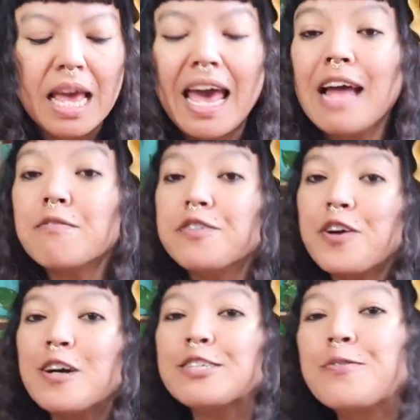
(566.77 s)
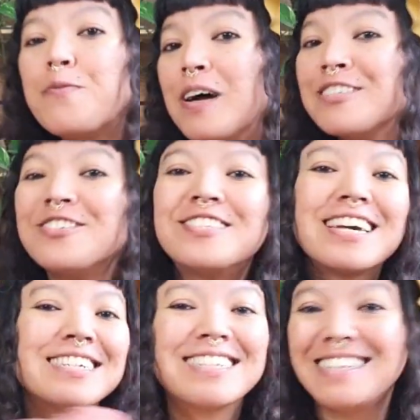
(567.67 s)
And for those who want to
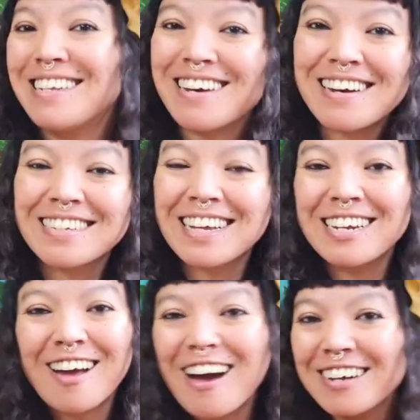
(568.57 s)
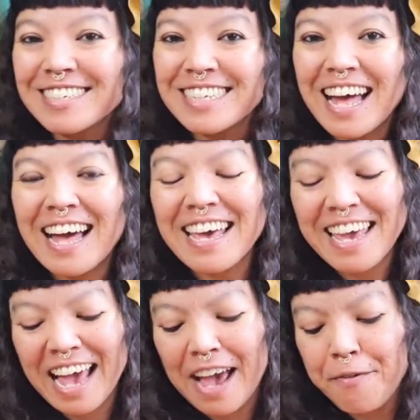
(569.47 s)
just learn alongside,
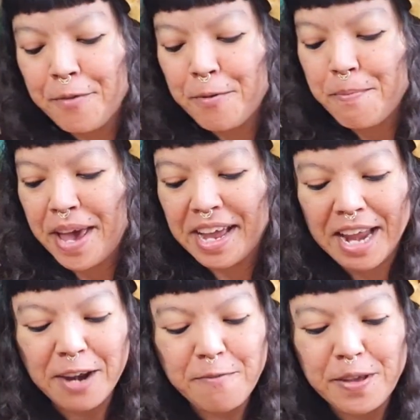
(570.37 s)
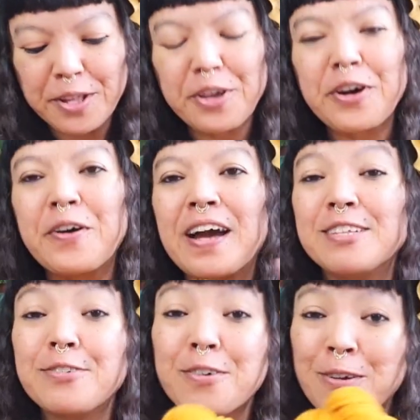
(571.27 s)
I will make another video and
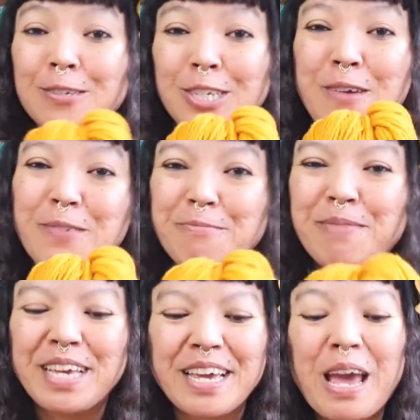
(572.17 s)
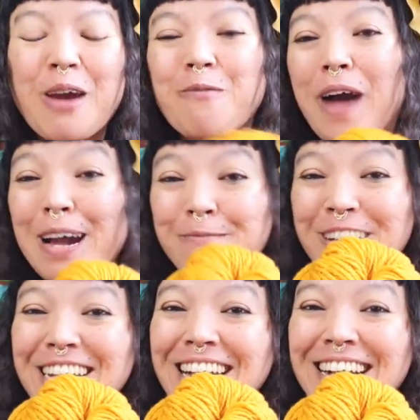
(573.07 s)
do a crochet with me while I'm
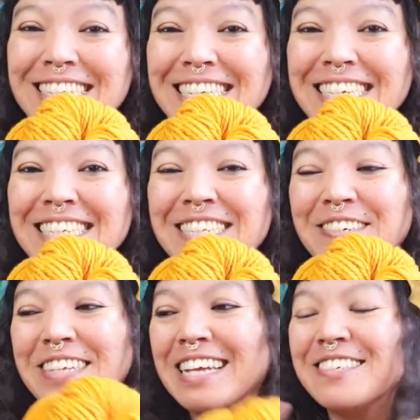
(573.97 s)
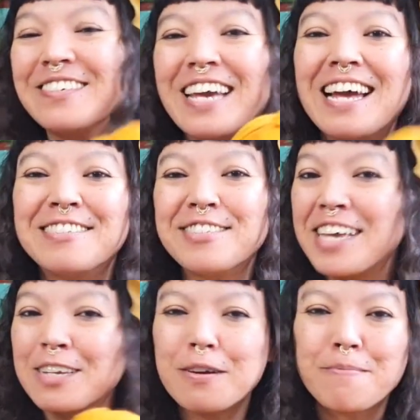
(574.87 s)
working on this so that you can
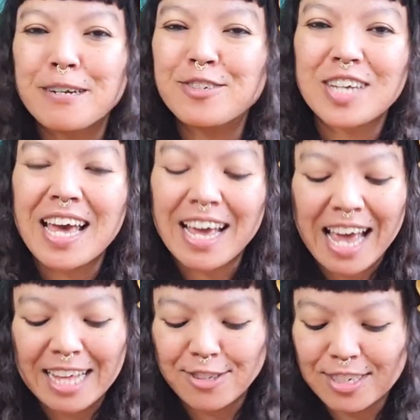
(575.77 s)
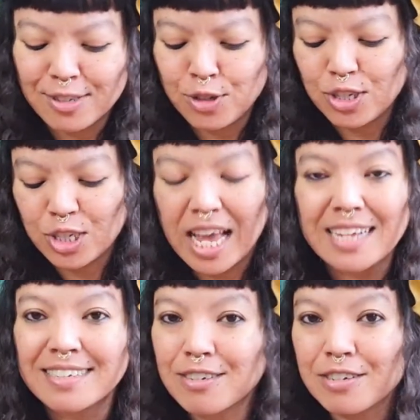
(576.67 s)
take your project and just chit chat
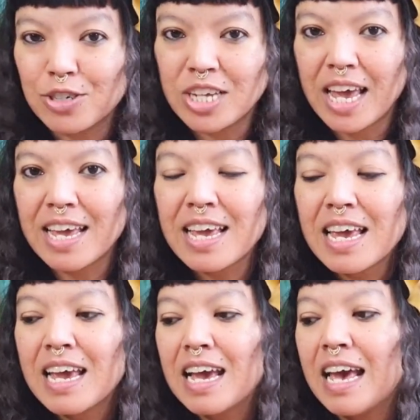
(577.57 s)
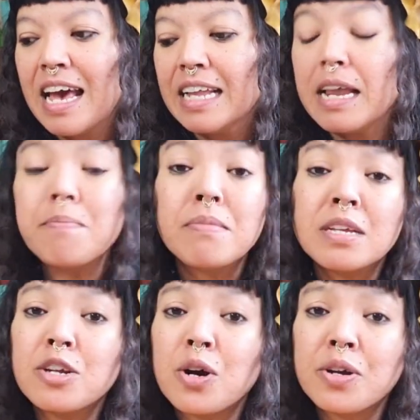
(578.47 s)
and crochet. And let me
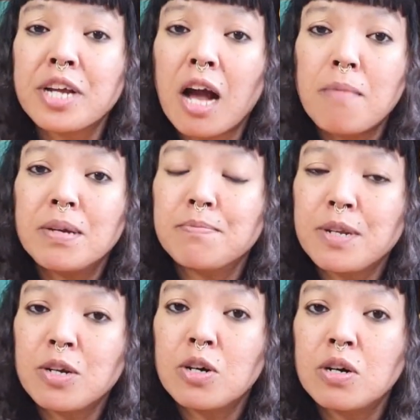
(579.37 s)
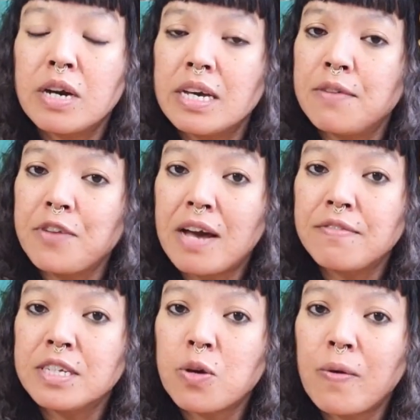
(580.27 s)
know in the comment below if you have
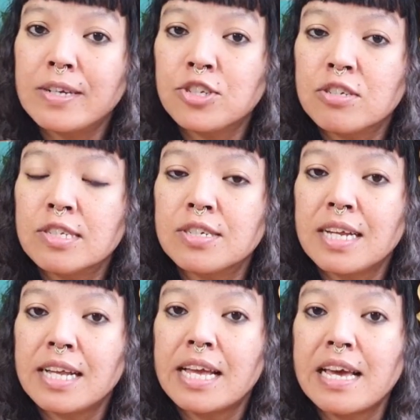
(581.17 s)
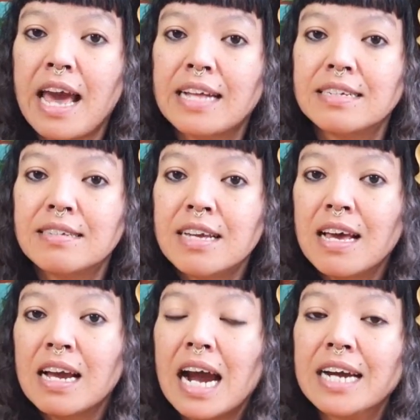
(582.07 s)
any questions so that I can
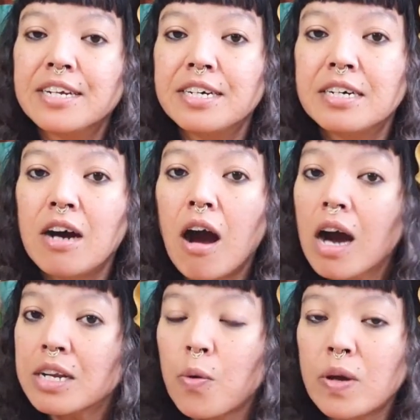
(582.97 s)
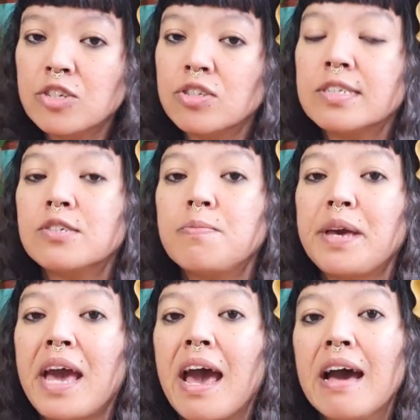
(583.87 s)
gather all the questions you may
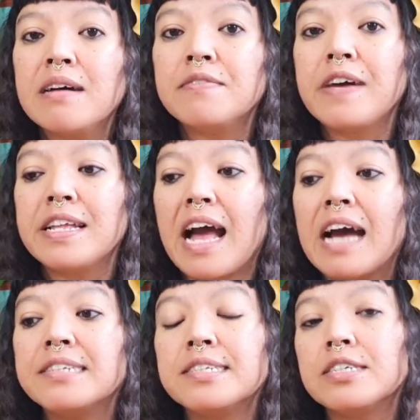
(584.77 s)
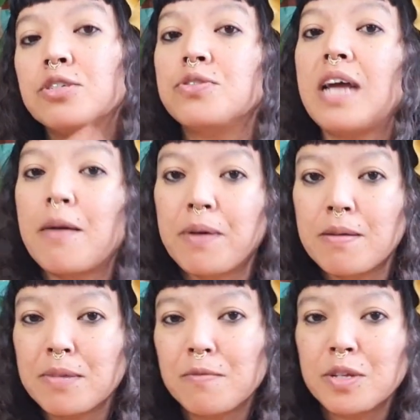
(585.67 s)
have and answer to the
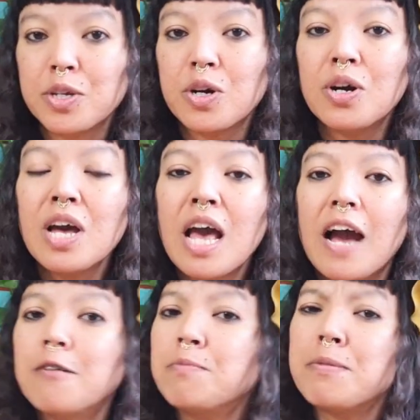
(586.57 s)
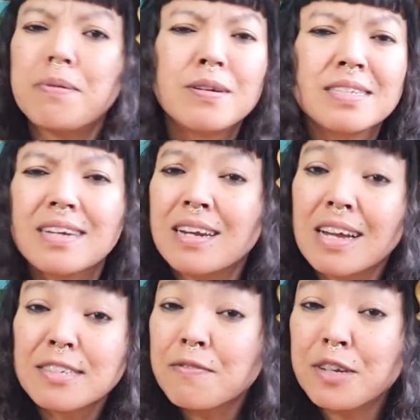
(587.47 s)
upcoming video. I will be posting a
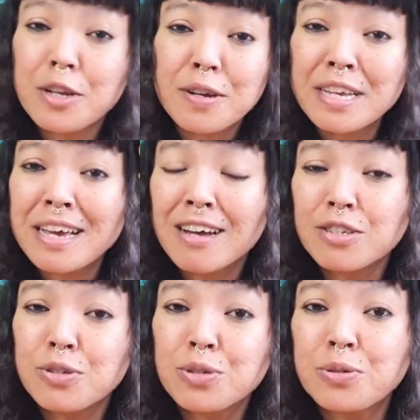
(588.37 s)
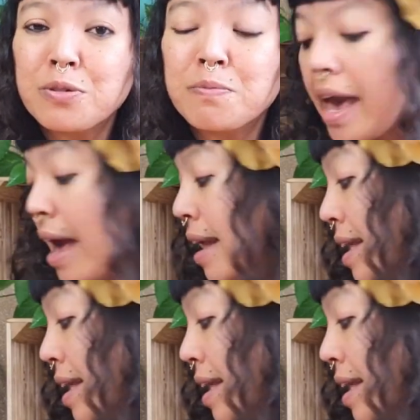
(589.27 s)
lot of video here on YouTube. And